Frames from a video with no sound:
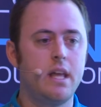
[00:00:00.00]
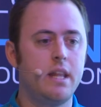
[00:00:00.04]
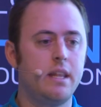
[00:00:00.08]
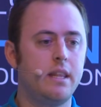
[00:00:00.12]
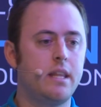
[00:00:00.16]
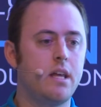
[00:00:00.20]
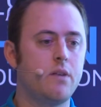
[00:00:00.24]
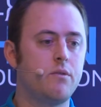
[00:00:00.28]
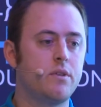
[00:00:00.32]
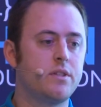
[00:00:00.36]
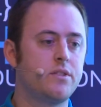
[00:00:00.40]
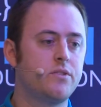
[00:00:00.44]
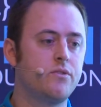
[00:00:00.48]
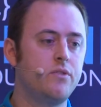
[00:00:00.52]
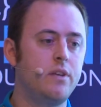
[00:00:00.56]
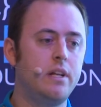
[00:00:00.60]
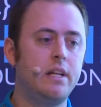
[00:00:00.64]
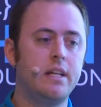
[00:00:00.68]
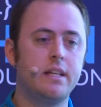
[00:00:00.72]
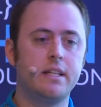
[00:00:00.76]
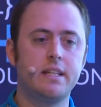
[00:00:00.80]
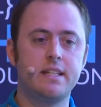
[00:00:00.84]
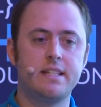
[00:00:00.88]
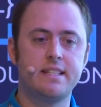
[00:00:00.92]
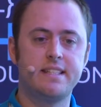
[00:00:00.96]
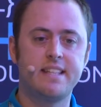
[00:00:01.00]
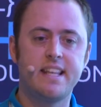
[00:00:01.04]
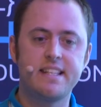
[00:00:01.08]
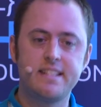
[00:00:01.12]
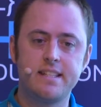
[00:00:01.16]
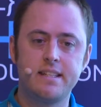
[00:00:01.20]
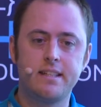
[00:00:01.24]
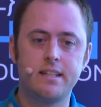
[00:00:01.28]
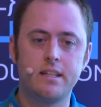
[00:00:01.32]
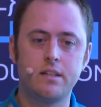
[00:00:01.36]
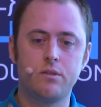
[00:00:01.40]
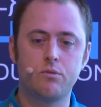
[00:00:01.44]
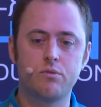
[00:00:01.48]
there was really a
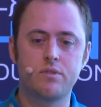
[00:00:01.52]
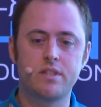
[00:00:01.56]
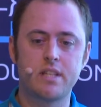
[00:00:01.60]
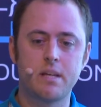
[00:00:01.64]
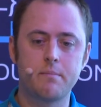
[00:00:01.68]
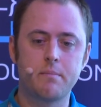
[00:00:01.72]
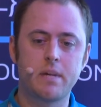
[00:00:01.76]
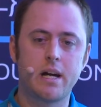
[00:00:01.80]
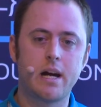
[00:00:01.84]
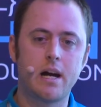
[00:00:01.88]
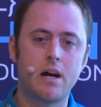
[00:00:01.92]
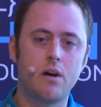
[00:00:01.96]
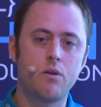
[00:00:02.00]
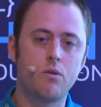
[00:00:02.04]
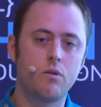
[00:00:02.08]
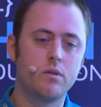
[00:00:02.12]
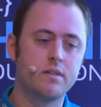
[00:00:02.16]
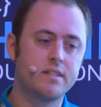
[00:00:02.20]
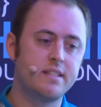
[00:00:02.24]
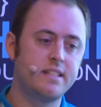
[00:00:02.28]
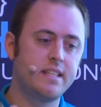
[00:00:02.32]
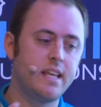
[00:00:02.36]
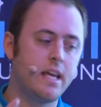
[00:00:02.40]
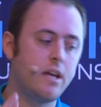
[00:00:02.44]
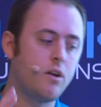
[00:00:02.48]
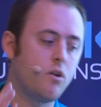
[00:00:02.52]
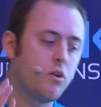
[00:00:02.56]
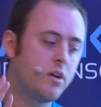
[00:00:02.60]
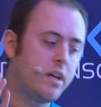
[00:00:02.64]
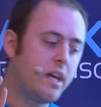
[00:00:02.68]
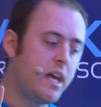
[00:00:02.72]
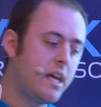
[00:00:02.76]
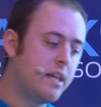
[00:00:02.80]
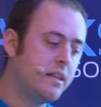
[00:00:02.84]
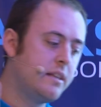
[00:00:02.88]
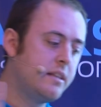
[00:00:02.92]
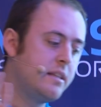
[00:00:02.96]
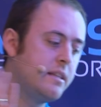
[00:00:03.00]
necessity to somehow say,
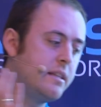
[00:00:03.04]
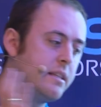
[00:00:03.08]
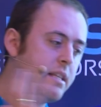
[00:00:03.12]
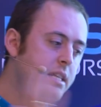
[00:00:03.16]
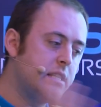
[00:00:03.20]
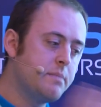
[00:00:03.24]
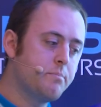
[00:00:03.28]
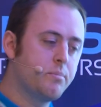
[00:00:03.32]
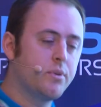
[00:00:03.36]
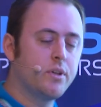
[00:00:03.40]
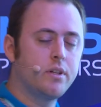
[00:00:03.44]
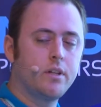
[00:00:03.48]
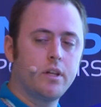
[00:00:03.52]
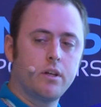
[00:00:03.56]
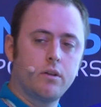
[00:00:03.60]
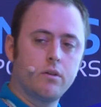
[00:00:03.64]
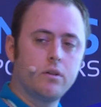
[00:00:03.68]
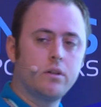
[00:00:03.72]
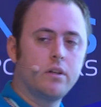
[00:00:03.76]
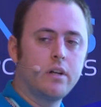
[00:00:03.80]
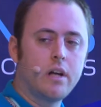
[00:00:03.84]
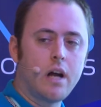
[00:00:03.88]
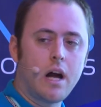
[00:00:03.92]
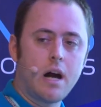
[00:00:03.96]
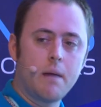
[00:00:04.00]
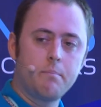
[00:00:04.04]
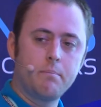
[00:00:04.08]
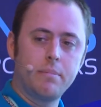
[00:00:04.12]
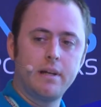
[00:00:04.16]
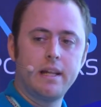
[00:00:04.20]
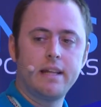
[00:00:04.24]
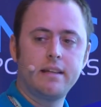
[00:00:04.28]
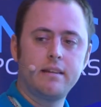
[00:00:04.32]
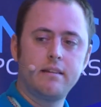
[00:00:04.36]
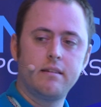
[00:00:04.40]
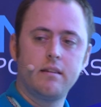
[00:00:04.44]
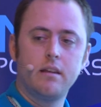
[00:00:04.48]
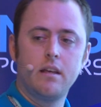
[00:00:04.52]
okay, this particular
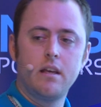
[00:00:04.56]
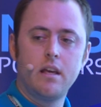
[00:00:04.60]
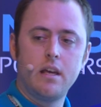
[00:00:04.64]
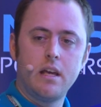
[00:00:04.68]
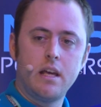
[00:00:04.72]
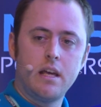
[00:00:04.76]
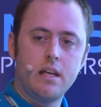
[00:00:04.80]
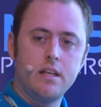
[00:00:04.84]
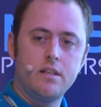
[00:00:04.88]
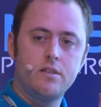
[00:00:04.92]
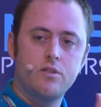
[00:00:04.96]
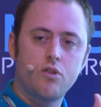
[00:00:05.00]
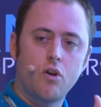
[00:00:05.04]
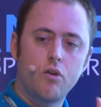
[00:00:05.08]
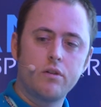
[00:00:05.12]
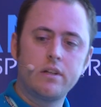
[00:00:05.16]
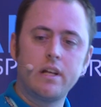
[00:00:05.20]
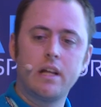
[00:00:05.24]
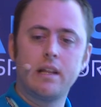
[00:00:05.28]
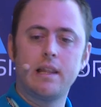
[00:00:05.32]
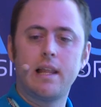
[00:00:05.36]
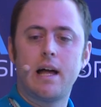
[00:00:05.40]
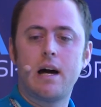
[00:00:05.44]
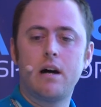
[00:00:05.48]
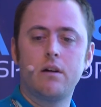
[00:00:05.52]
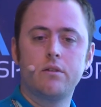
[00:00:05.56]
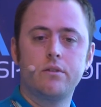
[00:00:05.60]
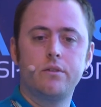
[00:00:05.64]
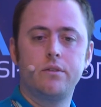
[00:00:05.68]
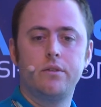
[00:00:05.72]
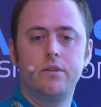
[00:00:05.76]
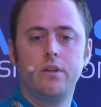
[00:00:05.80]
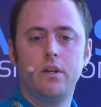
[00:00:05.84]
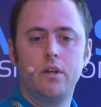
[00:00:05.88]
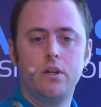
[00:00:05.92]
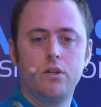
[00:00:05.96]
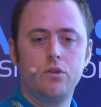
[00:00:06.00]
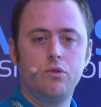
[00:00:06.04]
applet is only allowed
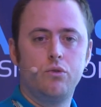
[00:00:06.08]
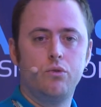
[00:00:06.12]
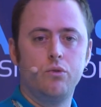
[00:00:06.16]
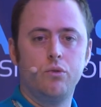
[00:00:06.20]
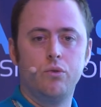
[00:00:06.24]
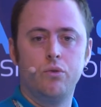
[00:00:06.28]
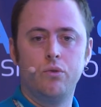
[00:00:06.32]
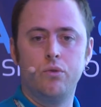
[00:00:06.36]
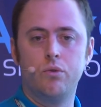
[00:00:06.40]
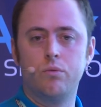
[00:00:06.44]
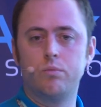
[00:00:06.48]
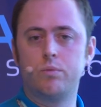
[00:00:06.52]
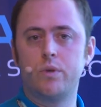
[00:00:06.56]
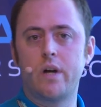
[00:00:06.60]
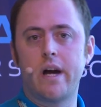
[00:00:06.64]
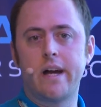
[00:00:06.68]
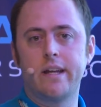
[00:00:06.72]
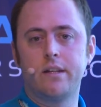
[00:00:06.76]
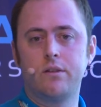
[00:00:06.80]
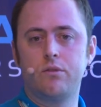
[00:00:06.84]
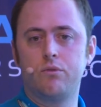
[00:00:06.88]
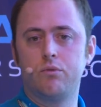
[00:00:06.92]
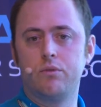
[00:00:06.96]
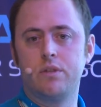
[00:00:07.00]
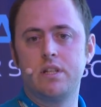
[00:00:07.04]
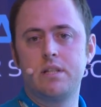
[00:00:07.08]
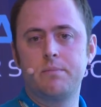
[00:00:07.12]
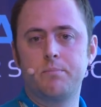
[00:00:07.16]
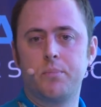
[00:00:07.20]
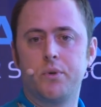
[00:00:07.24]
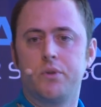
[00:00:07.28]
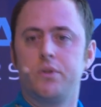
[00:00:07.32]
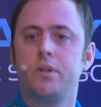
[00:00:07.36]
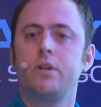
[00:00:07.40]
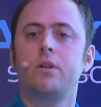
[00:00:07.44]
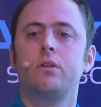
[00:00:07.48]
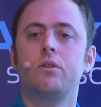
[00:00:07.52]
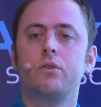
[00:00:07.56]
to write to this
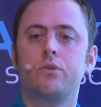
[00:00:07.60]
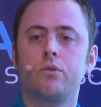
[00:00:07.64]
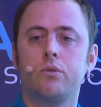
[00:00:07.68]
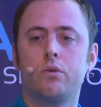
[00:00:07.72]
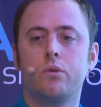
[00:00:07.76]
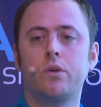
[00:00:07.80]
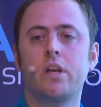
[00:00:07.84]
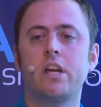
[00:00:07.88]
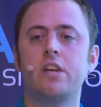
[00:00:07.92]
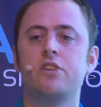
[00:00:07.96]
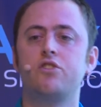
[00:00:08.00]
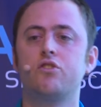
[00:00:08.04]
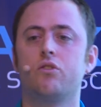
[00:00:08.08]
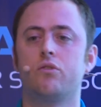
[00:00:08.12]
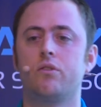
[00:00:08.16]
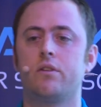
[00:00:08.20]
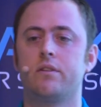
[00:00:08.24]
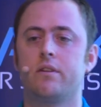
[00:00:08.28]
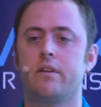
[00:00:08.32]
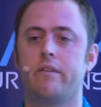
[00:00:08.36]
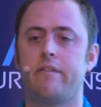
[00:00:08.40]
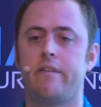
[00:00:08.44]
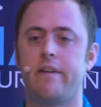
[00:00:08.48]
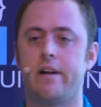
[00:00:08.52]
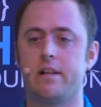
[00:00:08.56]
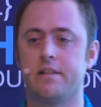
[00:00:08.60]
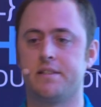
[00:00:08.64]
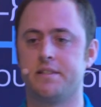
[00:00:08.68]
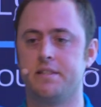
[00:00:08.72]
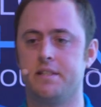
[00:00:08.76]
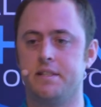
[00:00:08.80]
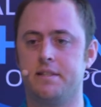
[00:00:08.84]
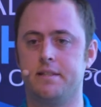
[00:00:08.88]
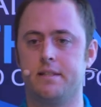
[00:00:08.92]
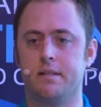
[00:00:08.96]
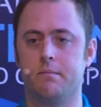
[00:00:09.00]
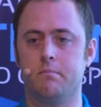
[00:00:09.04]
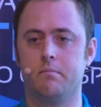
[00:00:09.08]
particular location on the file
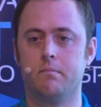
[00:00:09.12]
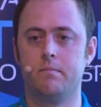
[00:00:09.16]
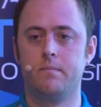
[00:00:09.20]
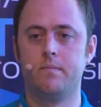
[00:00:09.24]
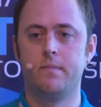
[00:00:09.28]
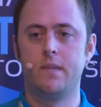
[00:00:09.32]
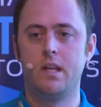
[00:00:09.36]
system.